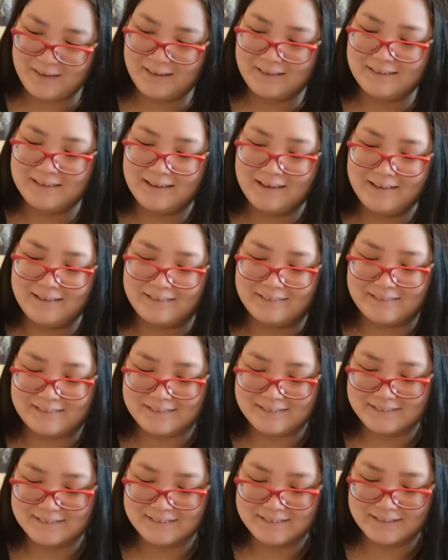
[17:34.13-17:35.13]
Yeah,
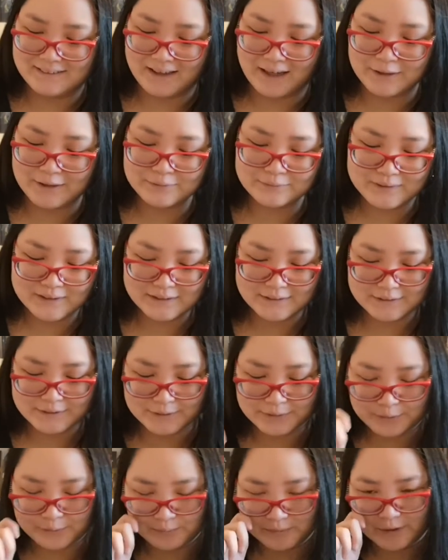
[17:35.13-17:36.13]
I don't actually
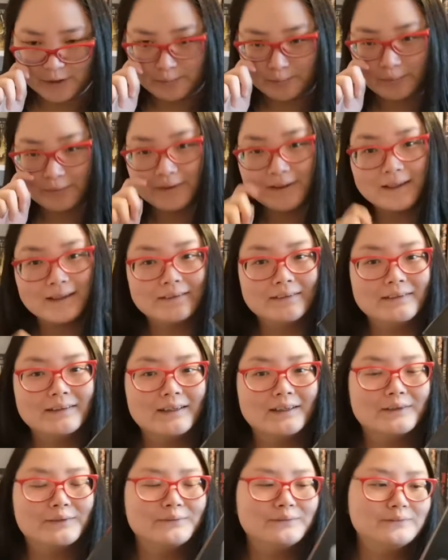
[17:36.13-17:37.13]
know much about The King in
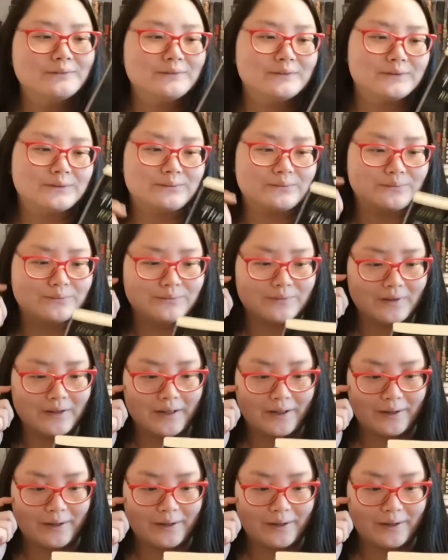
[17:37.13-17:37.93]
Yellow, so